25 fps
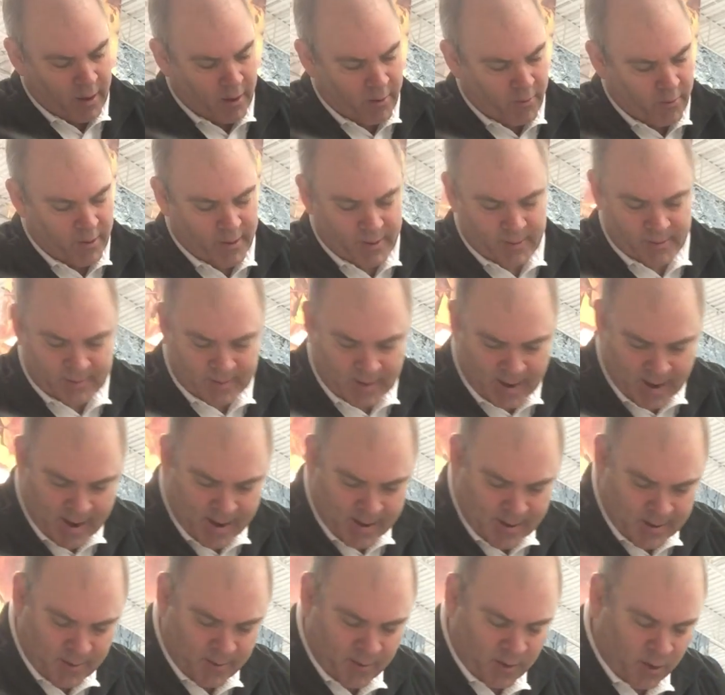areas
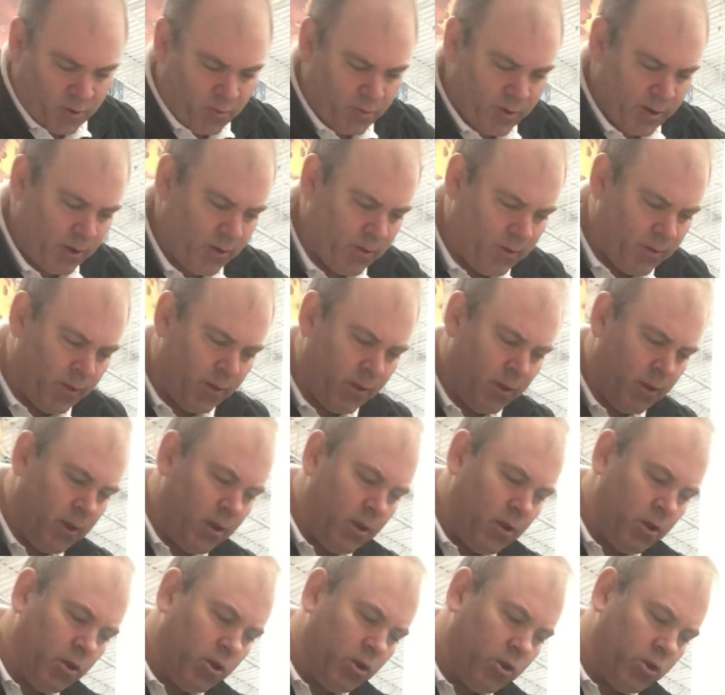on the grill
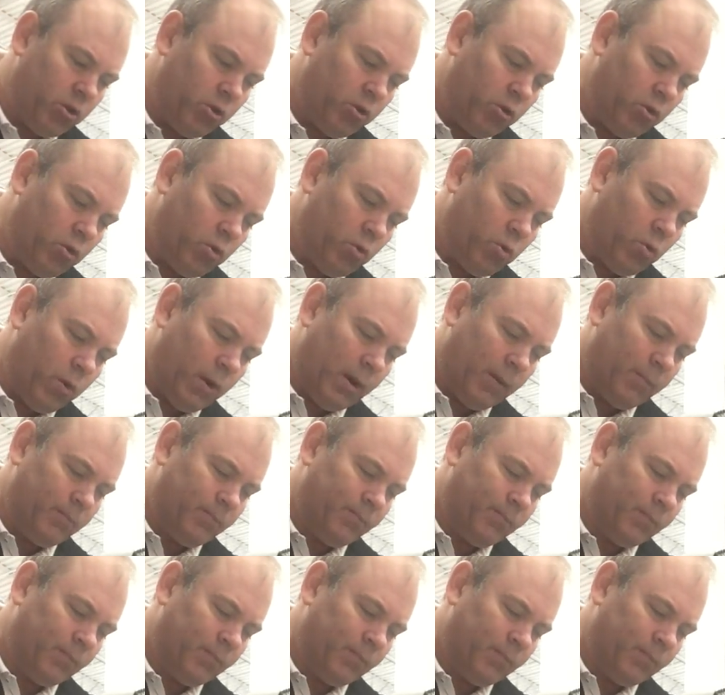to